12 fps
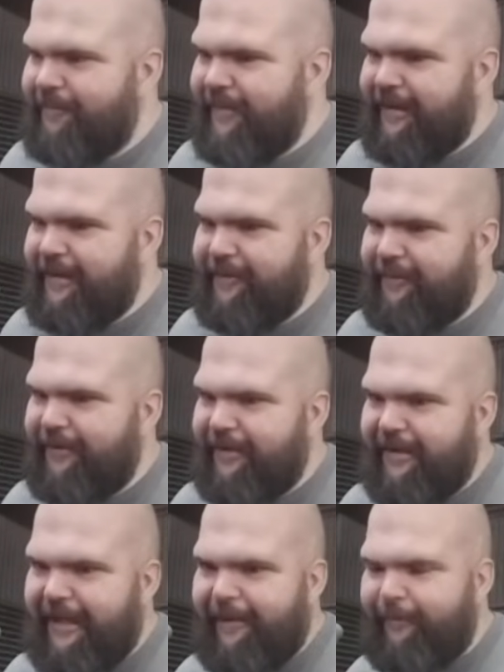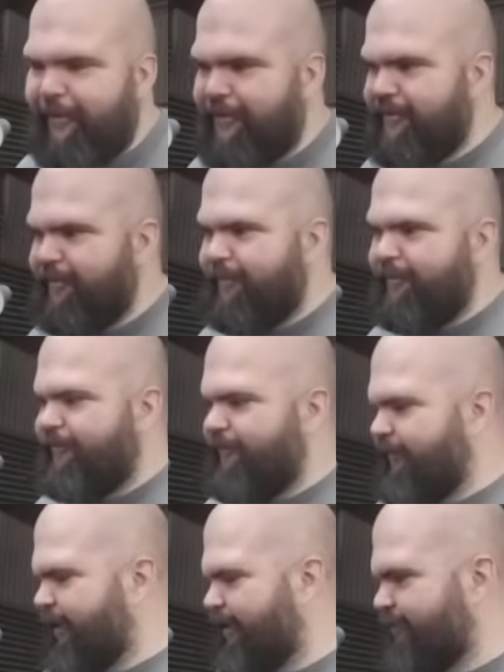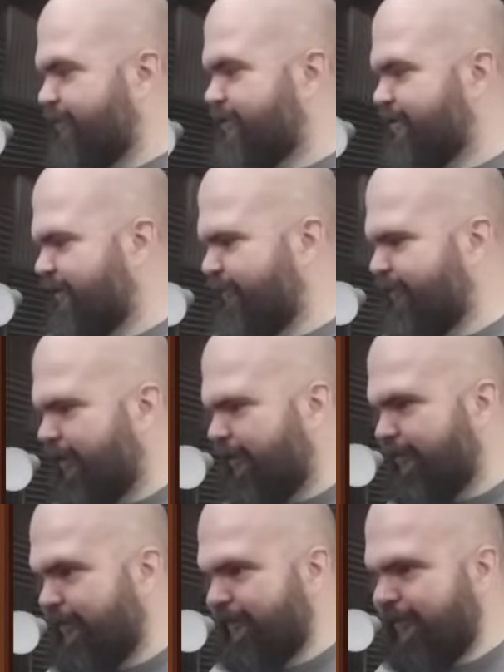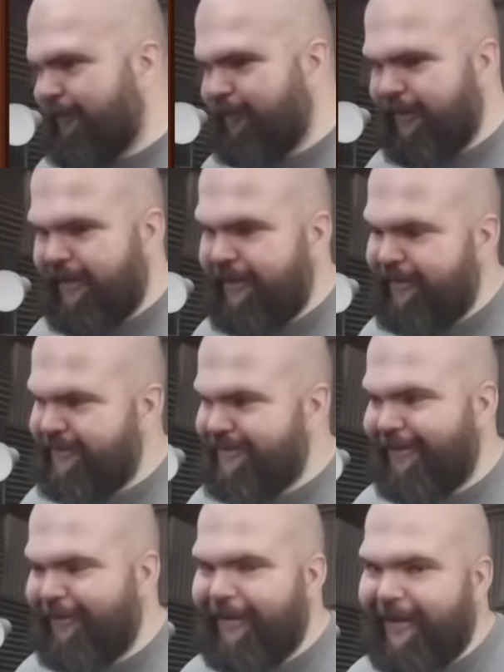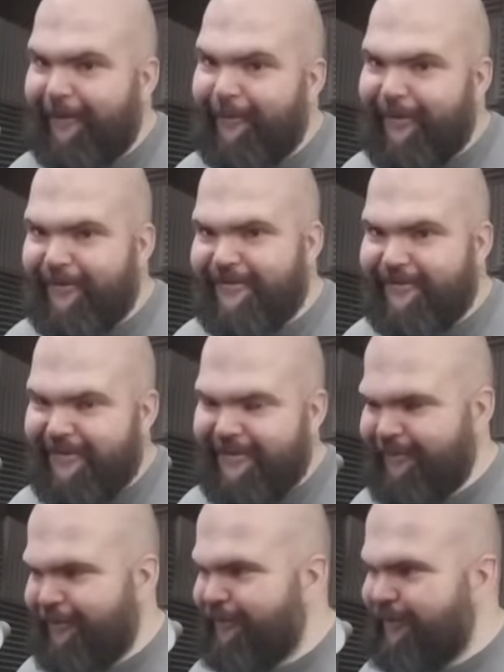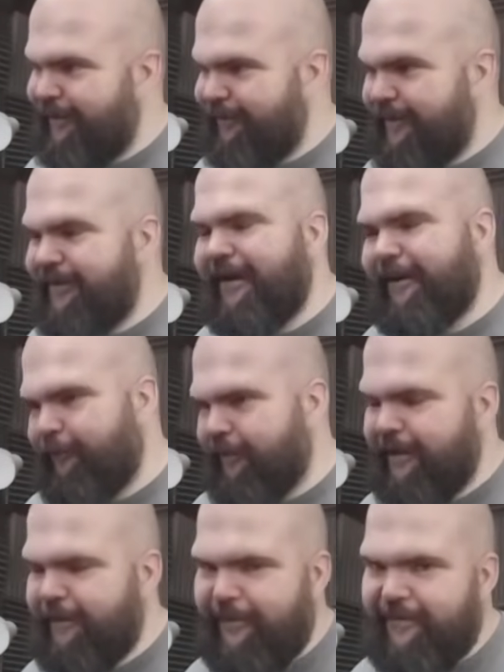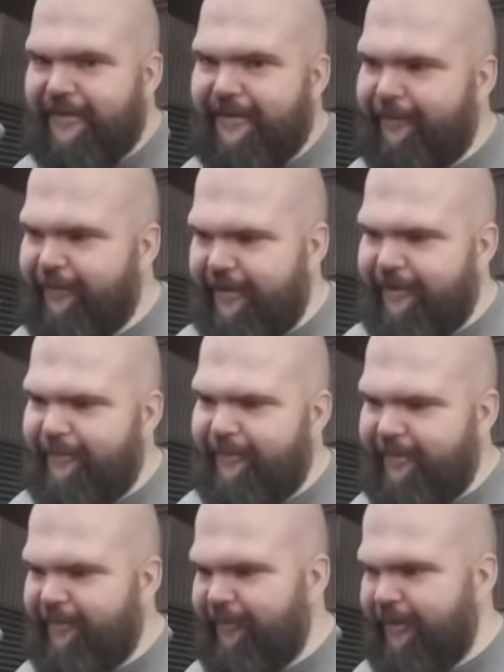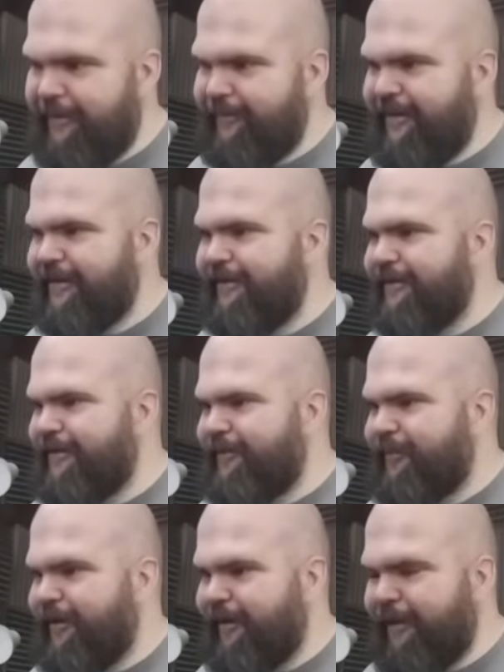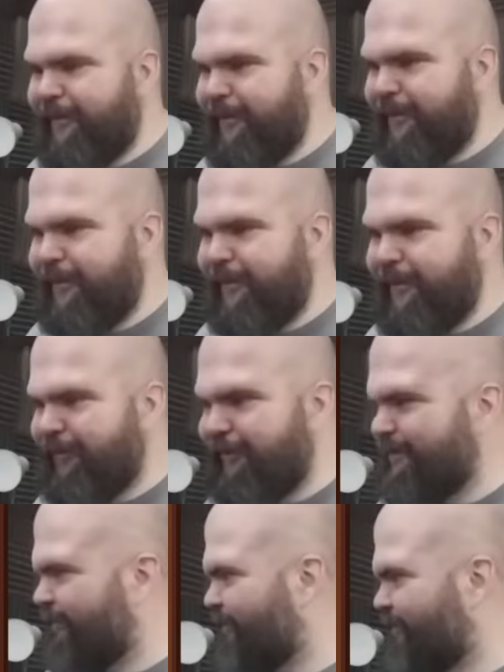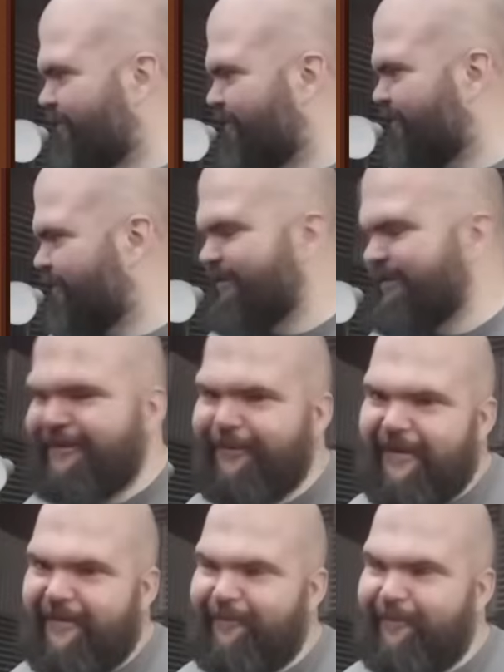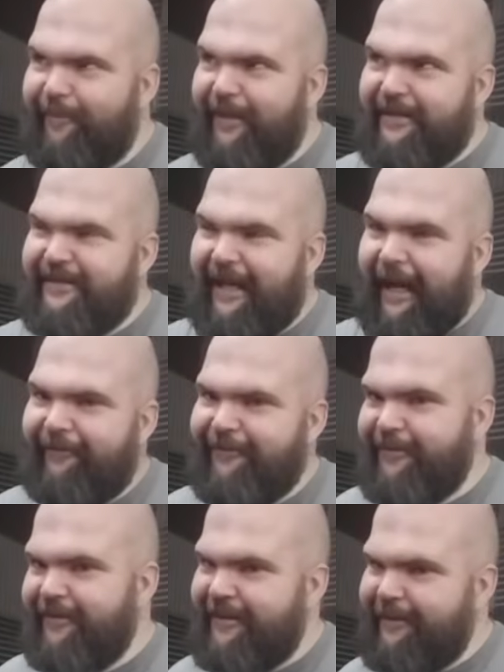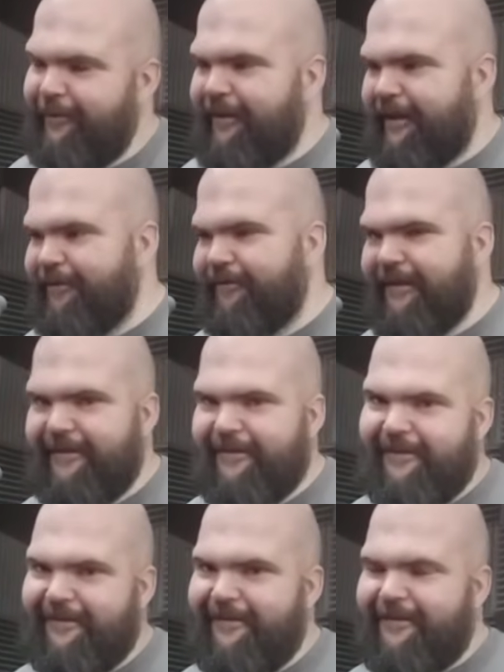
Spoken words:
it's for the outpost fight. Which if y'all play it, there's a whole outpost to explore. By the way, not a whole outpost. It's not really big, but a lot of people don't seem to notice it because it's sort of it's after the demo. Like you'll get the